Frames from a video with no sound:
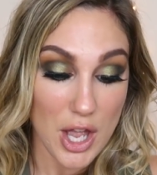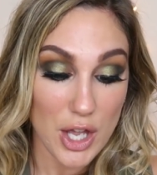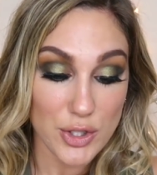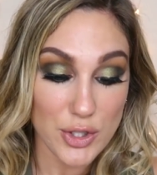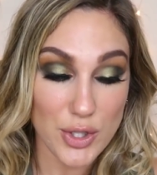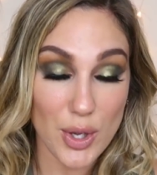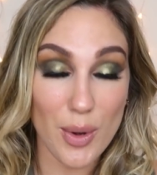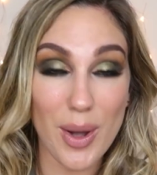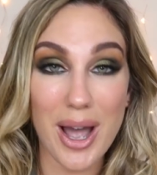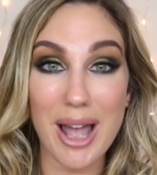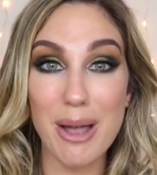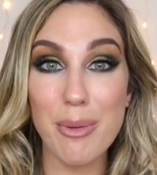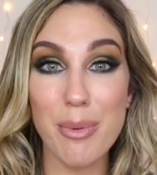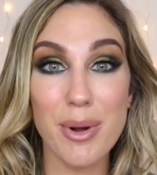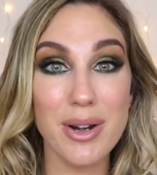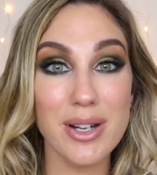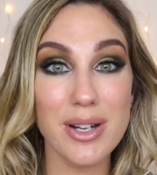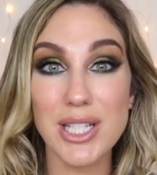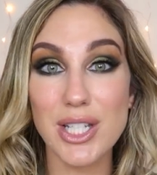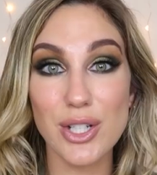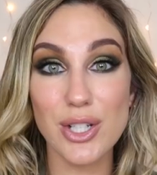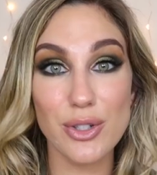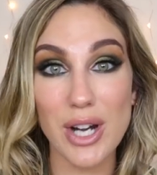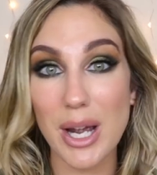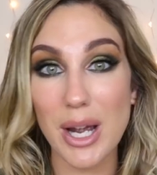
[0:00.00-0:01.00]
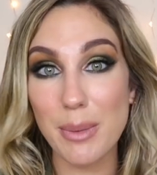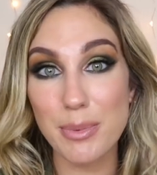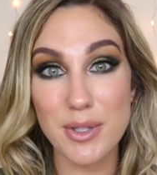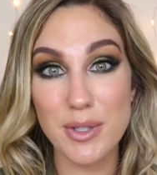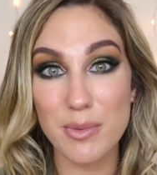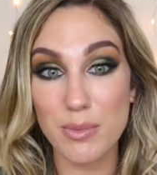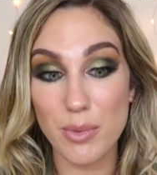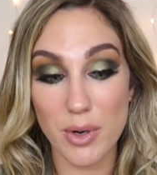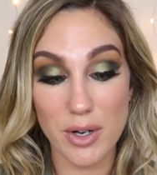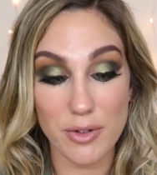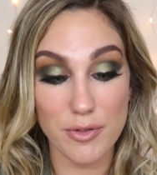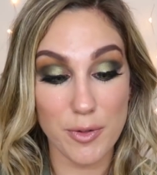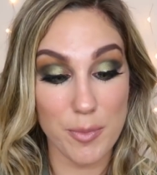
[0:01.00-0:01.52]
So I wanted to grab
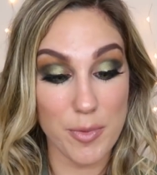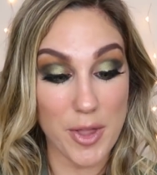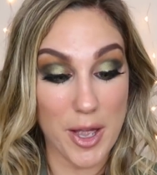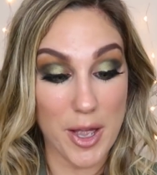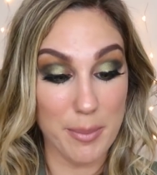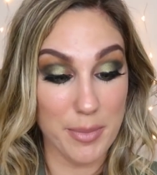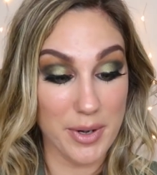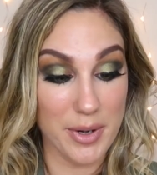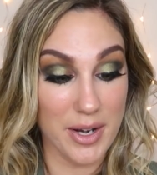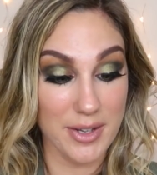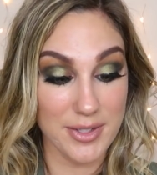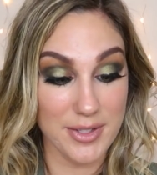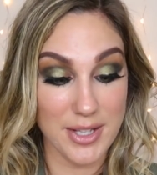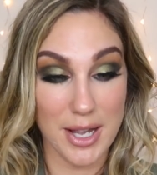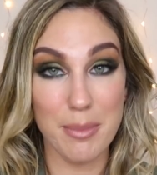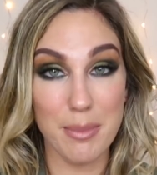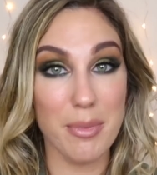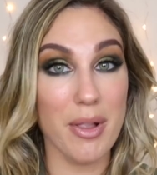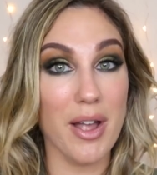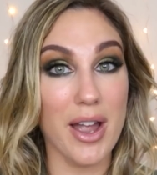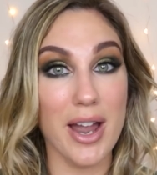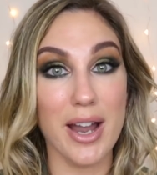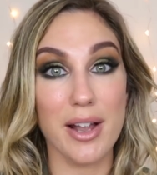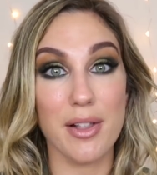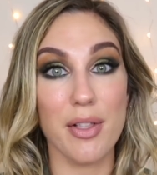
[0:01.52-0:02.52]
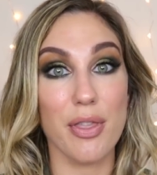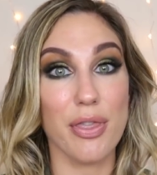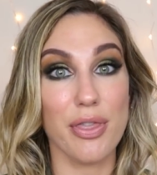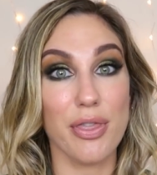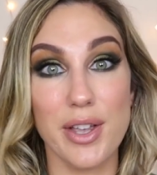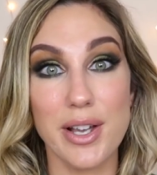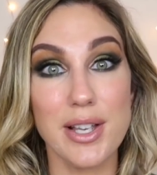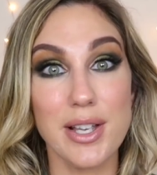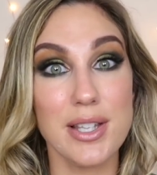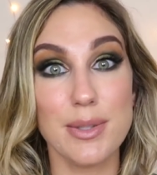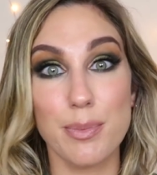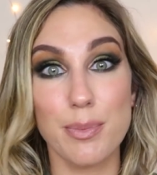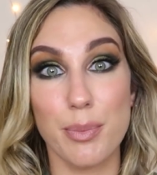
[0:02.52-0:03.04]
some more from them because I'm like,
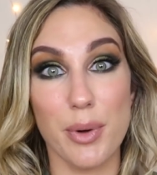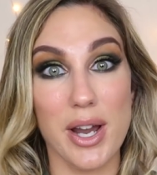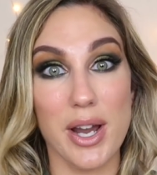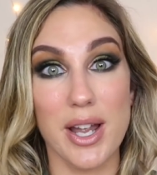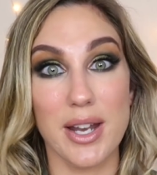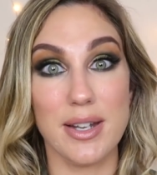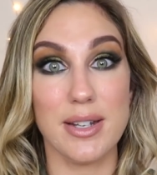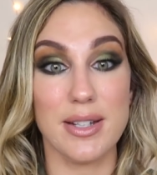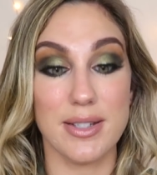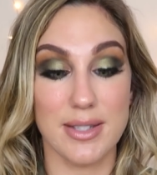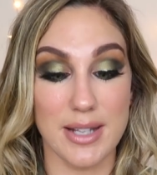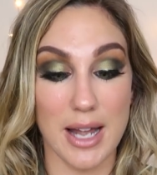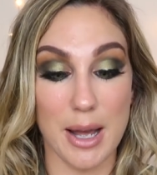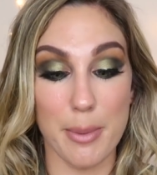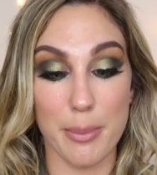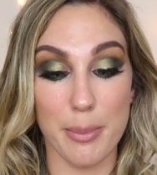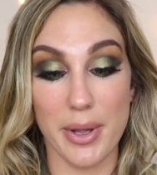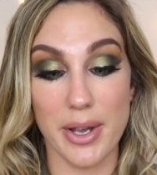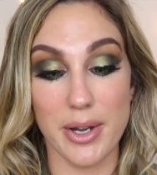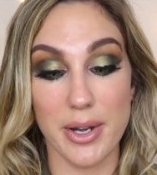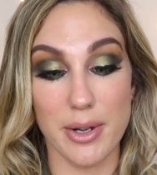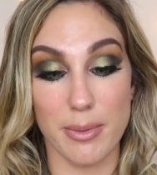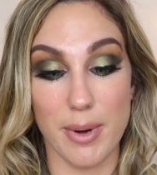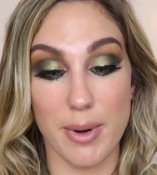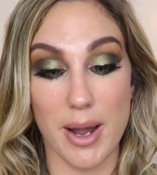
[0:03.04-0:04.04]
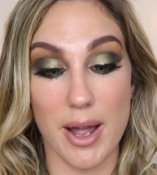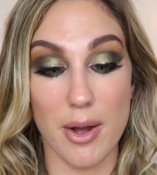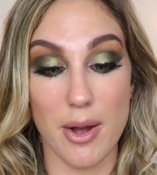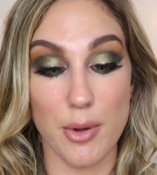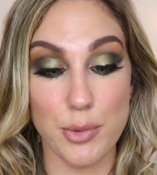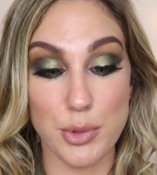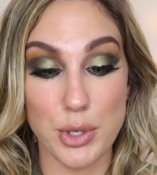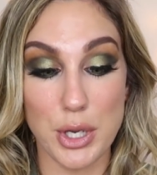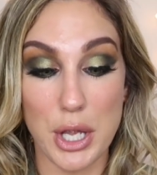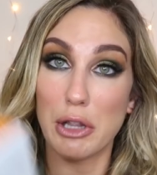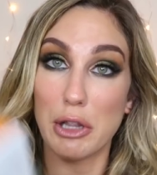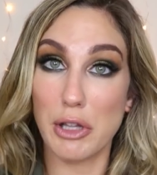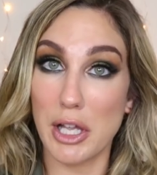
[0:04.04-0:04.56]
this brand is not playing
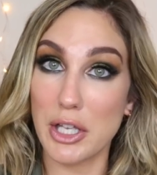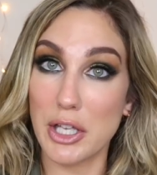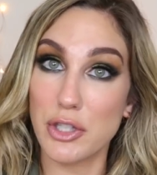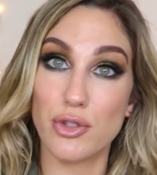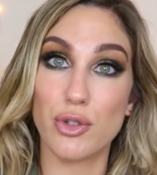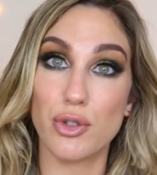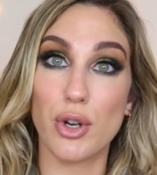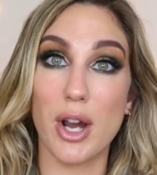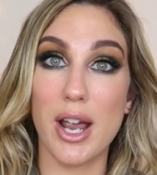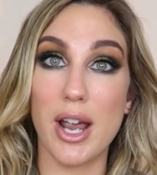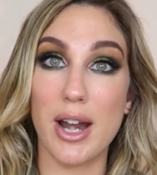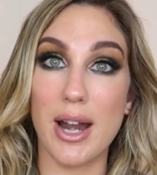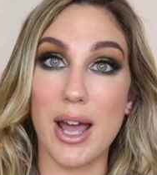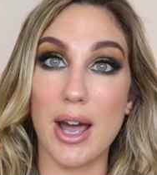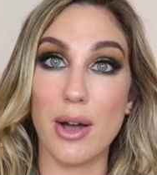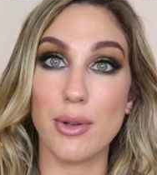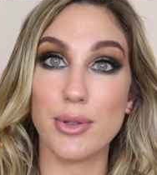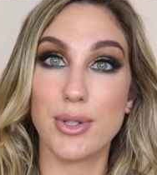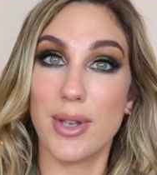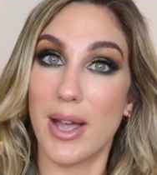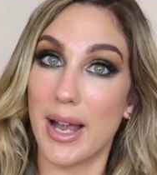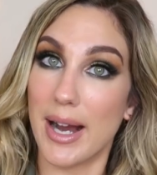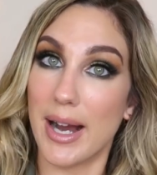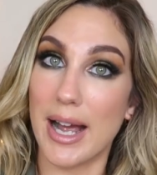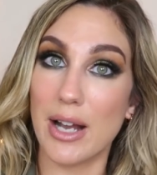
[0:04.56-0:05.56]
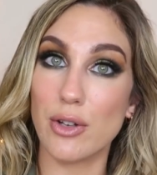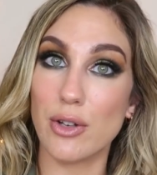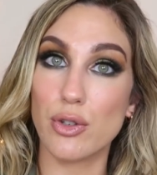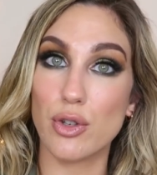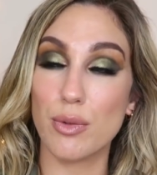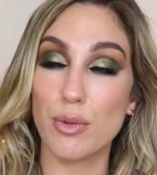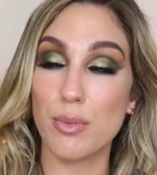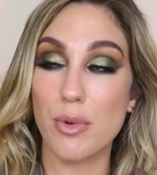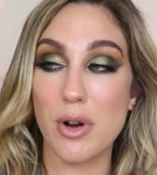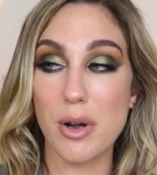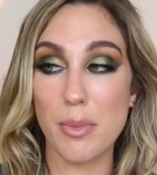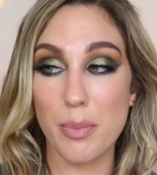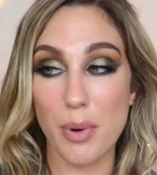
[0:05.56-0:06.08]
around. Let's try it out. So I got
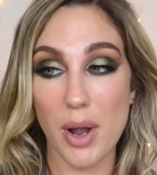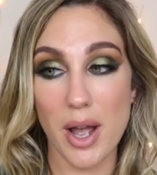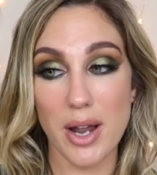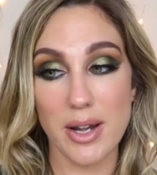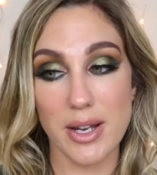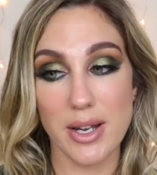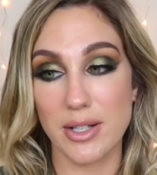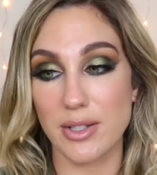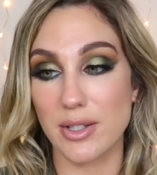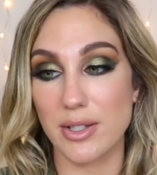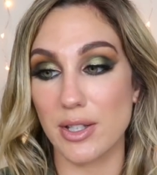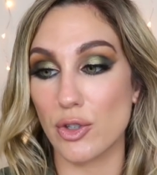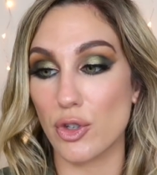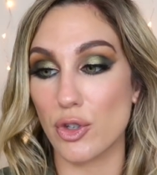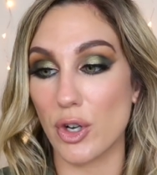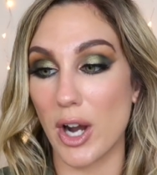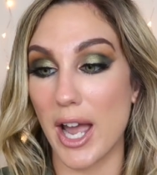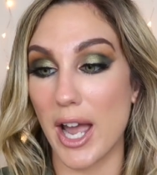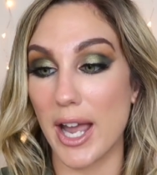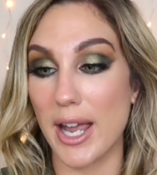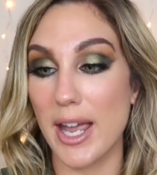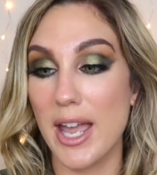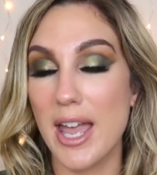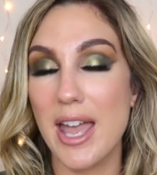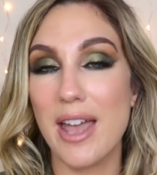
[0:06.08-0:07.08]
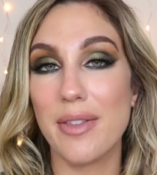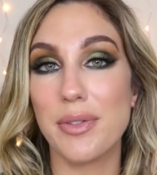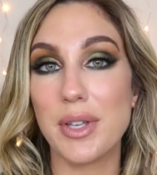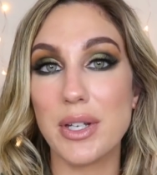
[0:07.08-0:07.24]
two more products to try.